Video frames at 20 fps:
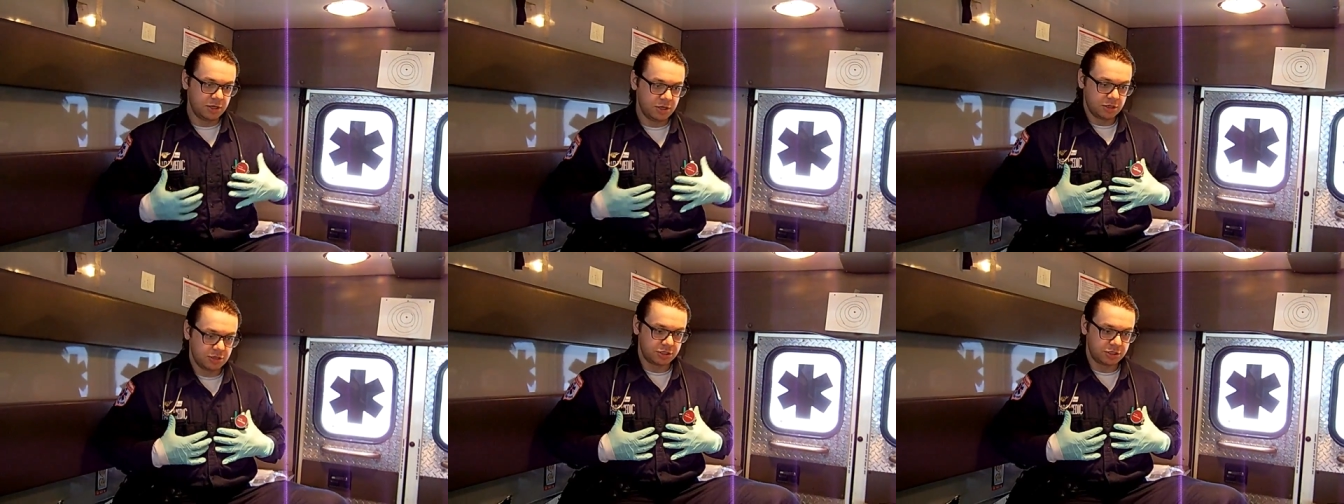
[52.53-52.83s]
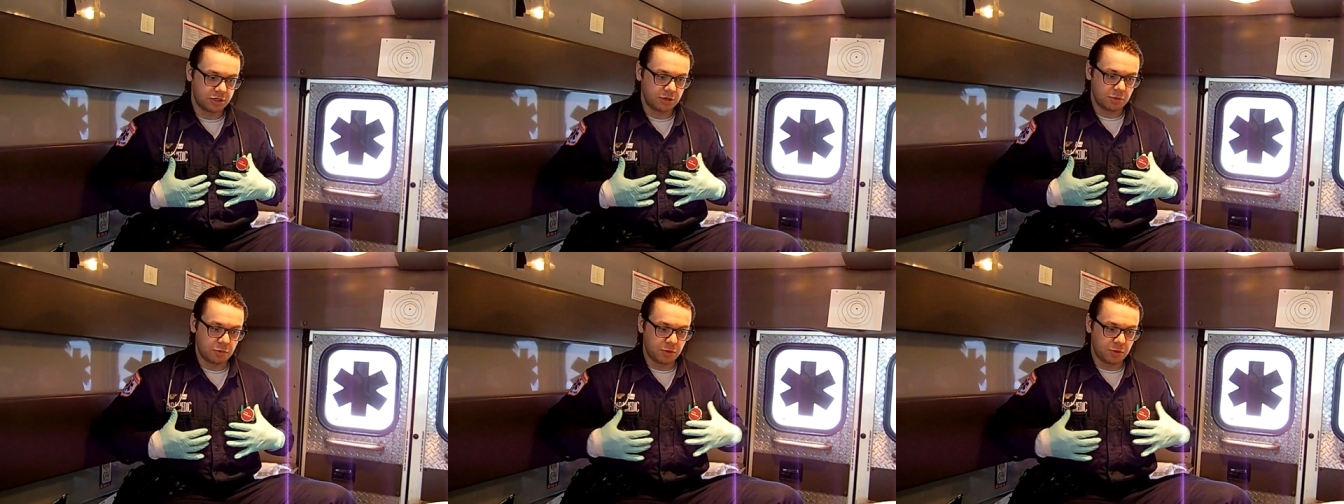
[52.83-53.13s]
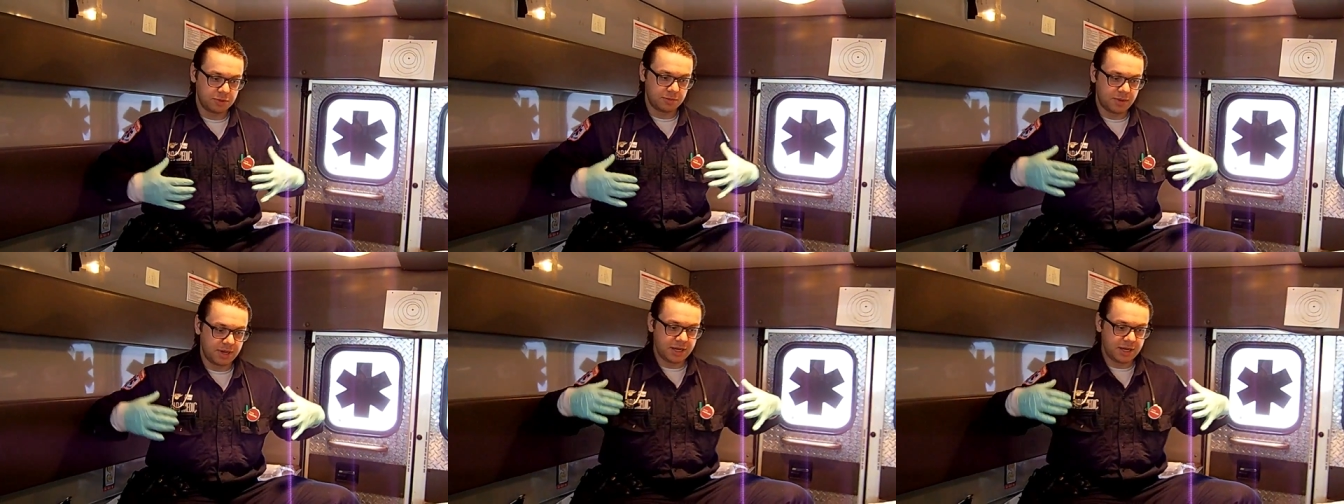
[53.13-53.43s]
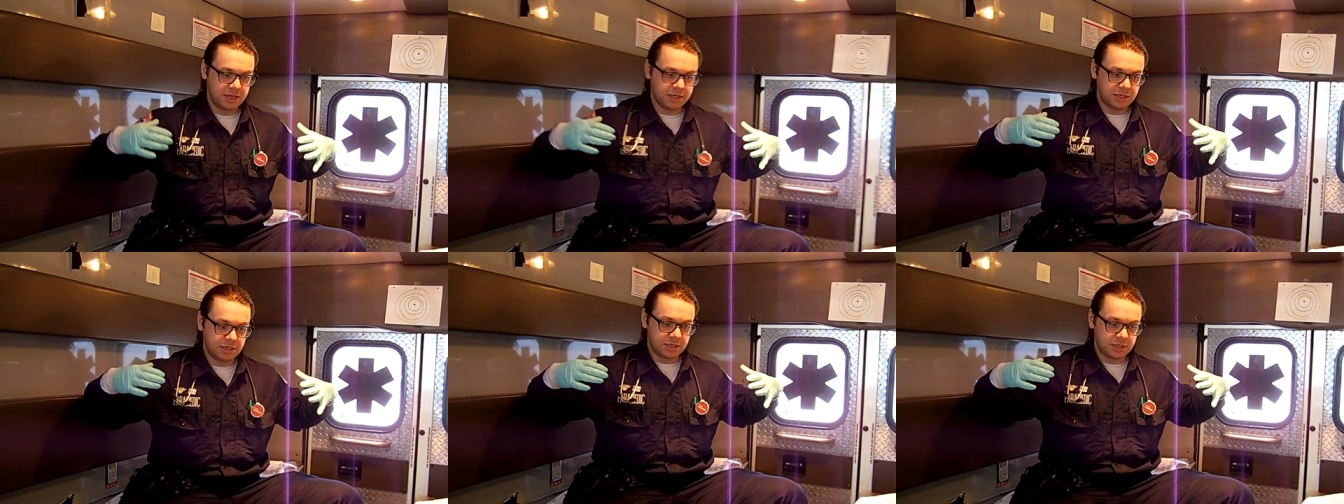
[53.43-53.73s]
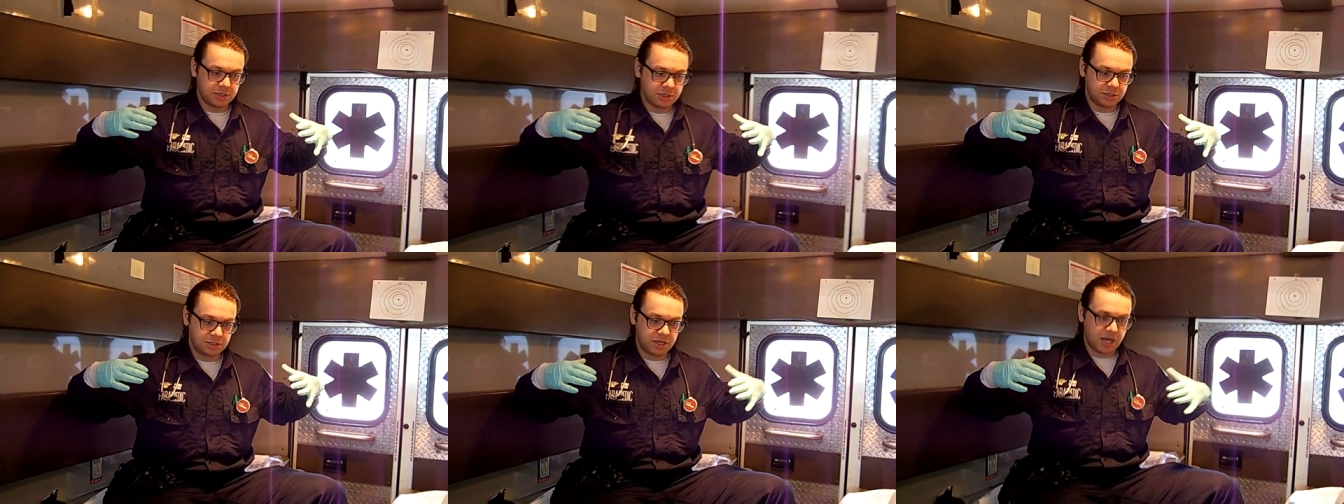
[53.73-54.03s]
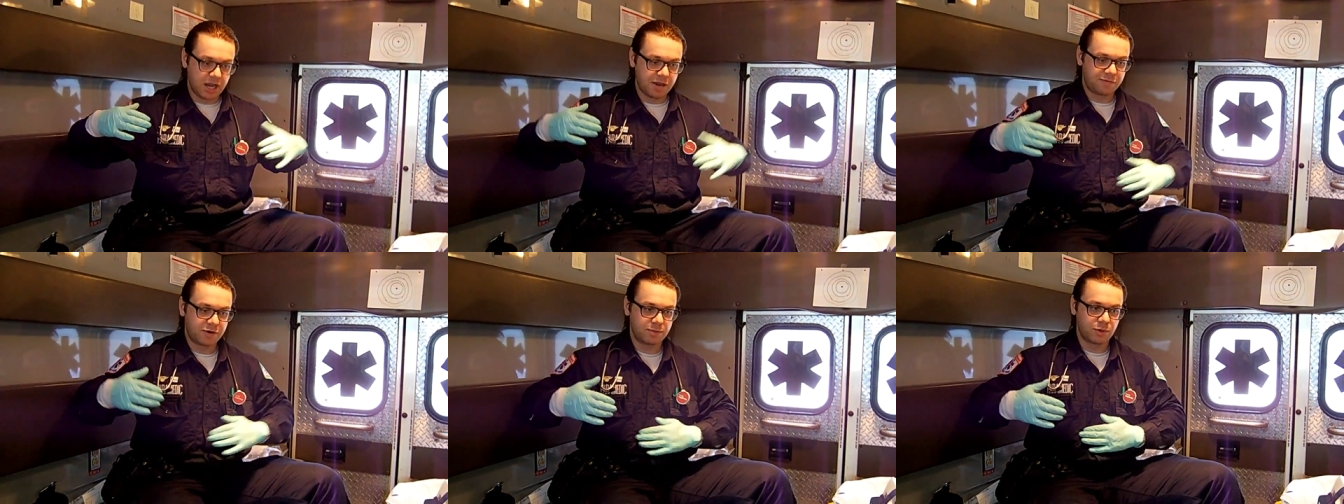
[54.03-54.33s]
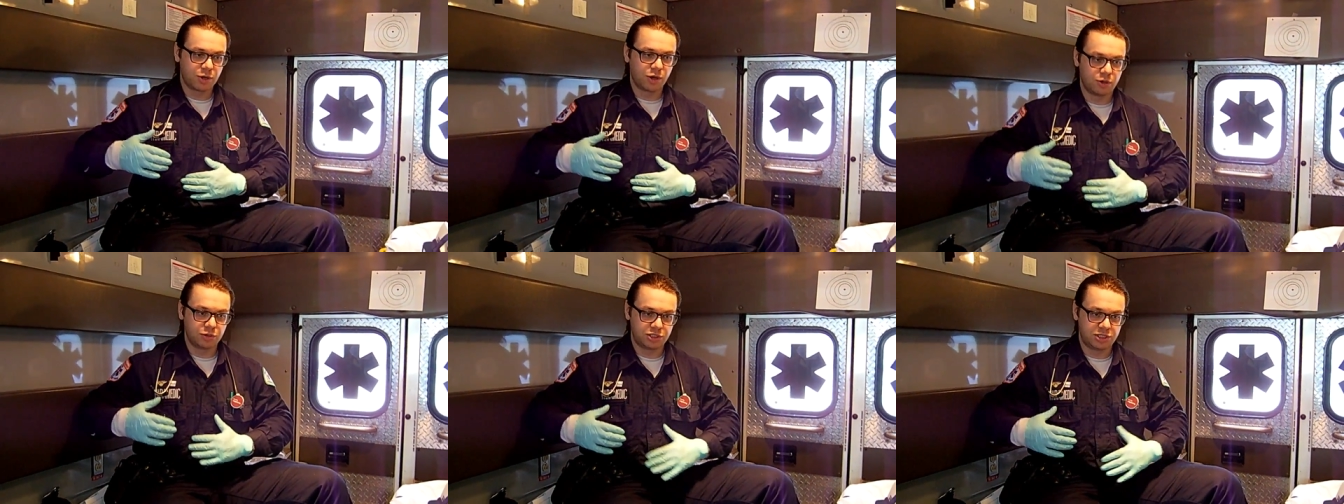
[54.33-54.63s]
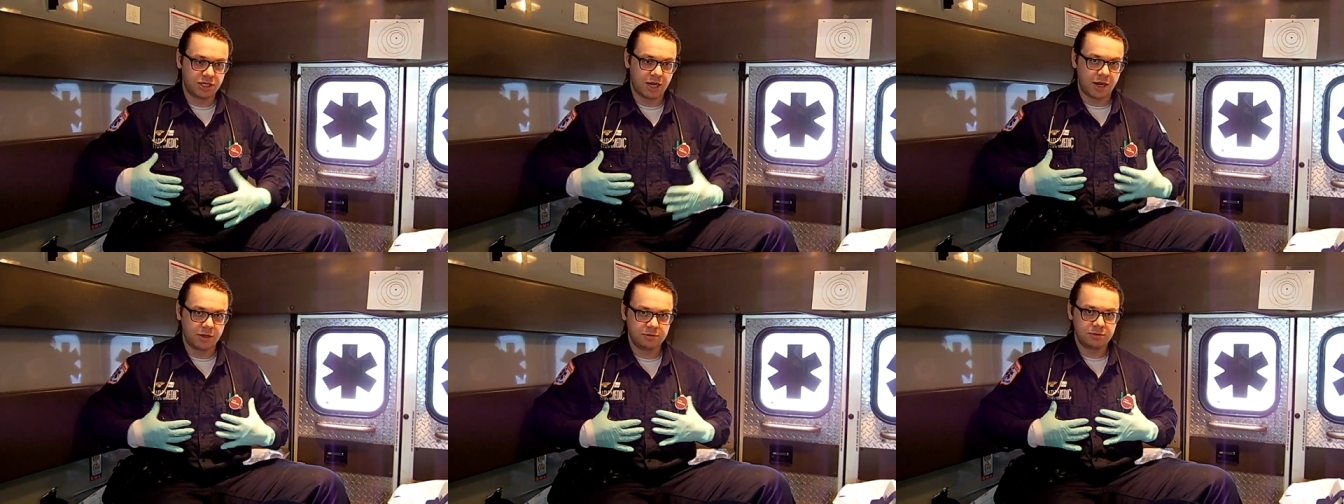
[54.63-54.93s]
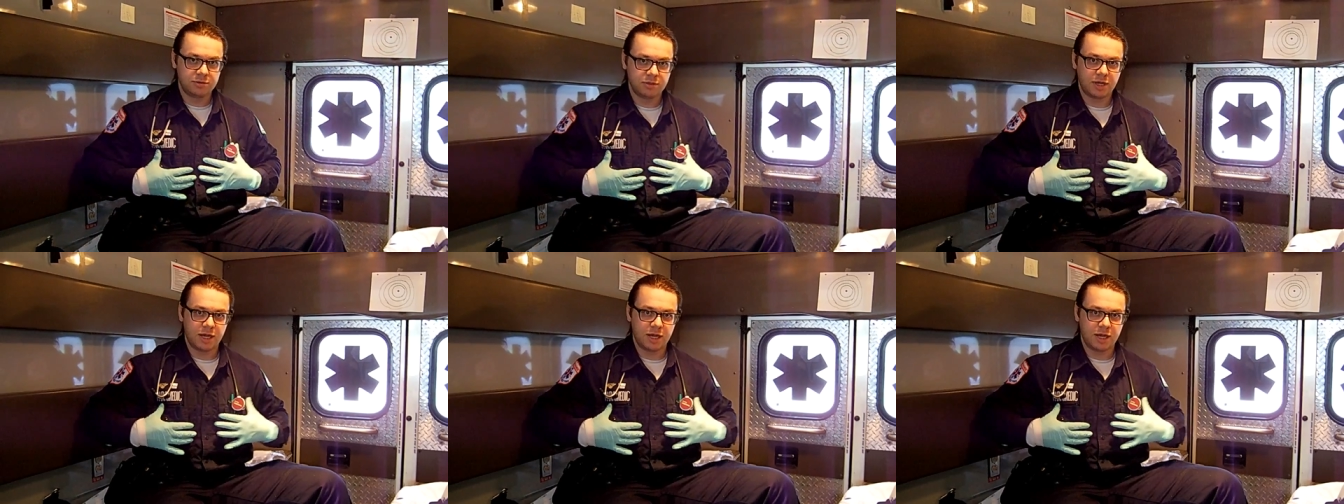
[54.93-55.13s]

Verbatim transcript: So when my diaphragm goes down